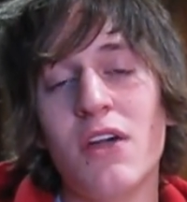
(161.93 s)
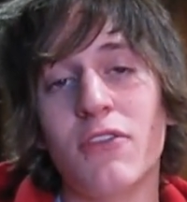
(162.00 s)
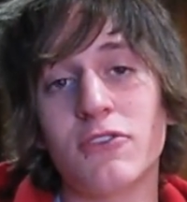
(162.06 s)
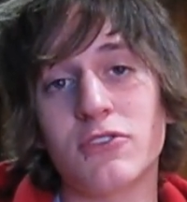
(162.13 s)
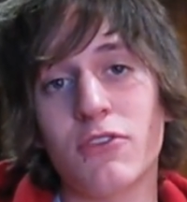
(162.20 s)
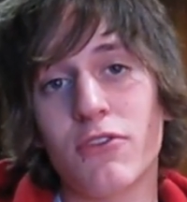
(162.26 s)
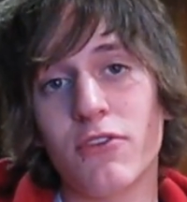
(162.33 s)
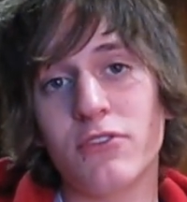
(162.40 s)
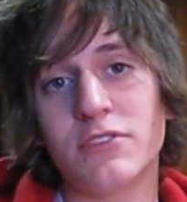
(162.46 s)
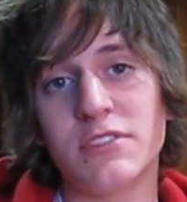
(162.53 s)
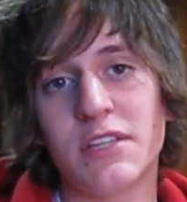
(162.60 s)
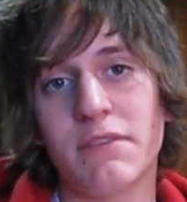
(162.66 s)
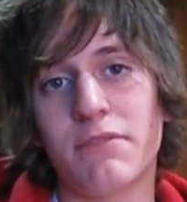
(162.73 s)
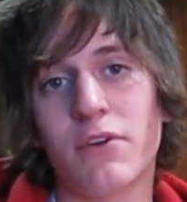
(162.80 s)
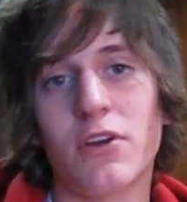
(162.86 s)
There's a third
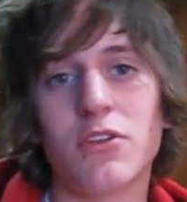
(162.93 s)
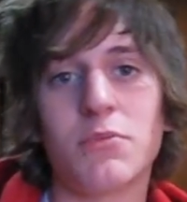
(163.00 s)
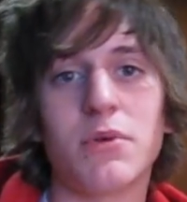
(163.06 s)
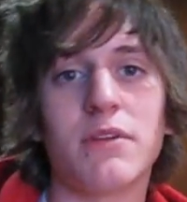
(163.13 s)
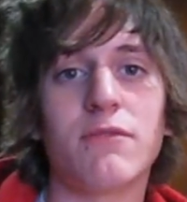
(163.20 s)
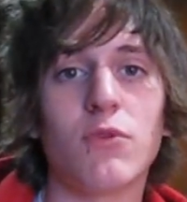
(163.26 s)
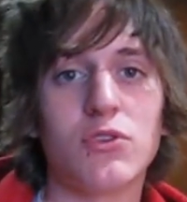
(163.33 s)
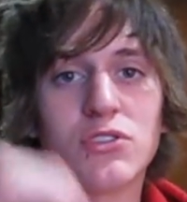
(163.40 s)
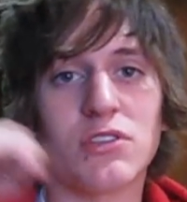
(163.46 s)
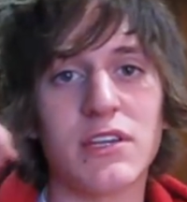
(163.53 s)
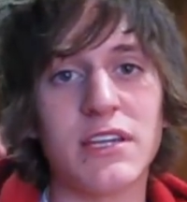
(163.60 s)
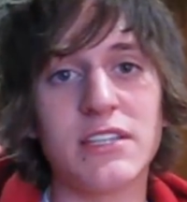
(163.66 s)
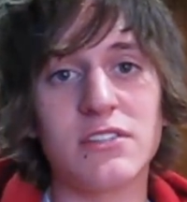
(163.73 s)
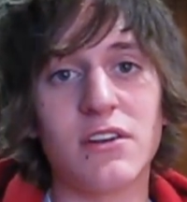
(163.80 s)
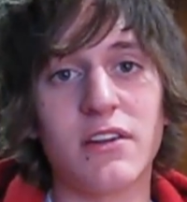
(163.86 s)
stepfather, but unfortunately
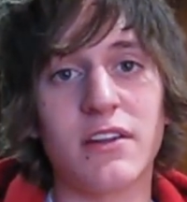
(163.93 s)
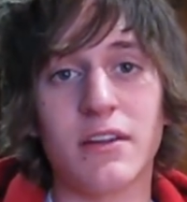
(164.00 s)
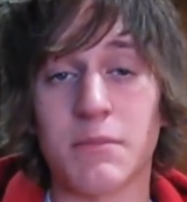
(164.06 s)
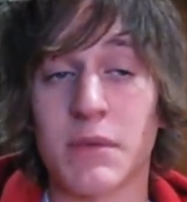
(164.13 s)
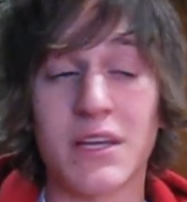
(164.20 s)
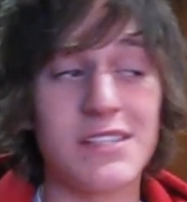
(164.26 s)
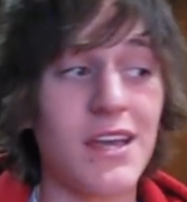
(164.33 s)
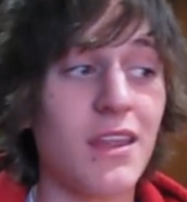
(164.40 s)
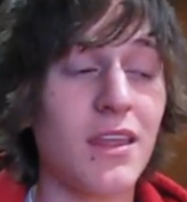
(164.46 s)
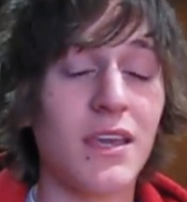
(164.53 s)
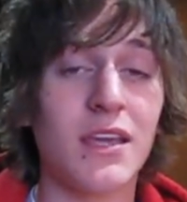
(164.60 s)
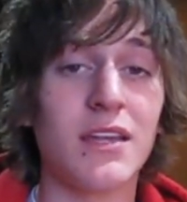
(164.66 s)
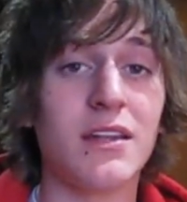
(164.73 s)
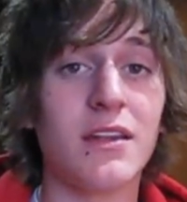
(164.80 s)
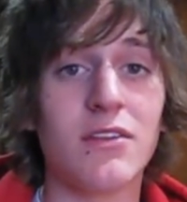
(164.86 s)
he's not in it because I think
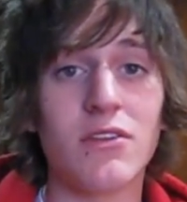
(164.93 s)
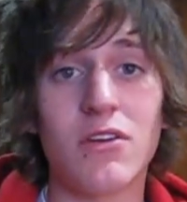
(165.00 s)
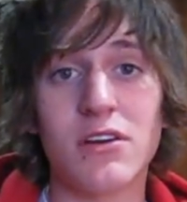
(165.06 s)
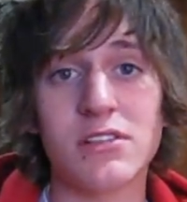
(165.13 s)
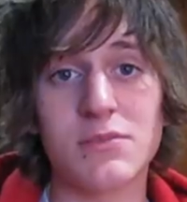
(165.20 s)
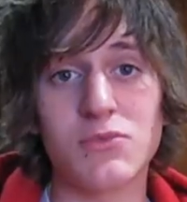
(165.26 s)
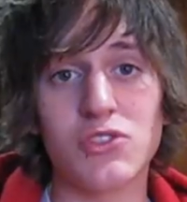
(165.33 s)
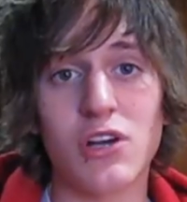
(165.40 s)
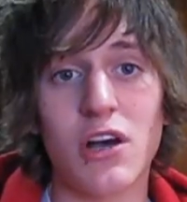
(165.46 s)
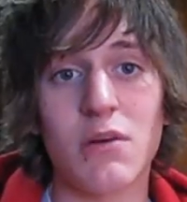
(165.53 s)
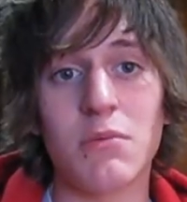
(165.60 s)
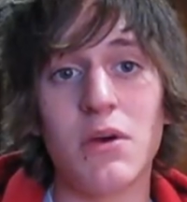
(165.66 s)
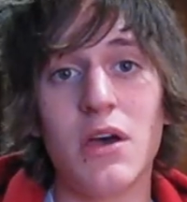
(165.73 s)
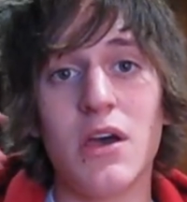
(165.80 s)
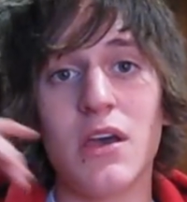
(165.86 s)
he did an awesome
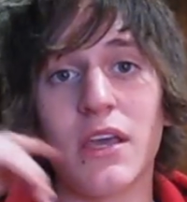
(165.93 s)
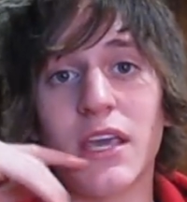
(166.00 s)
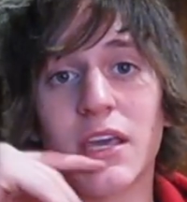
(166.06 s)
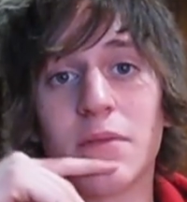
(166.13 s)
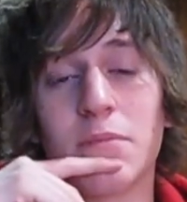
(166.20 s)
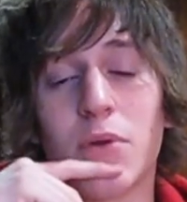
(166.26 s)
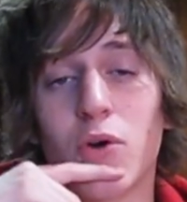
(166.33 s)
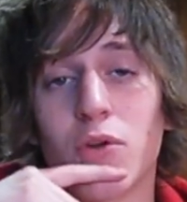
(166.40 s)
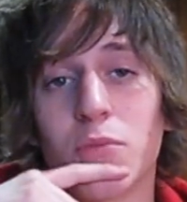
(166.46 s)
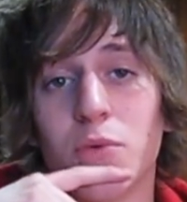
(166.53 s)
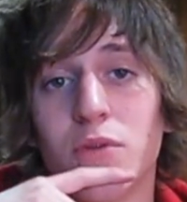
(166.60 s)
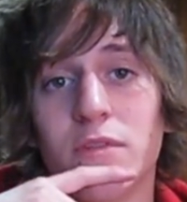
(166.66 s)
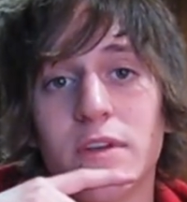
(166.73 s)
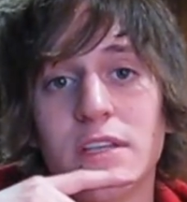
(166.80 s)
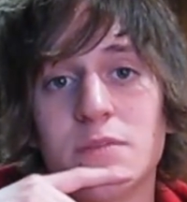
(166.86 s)
job in both
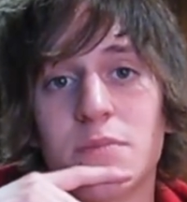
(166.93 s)
movies.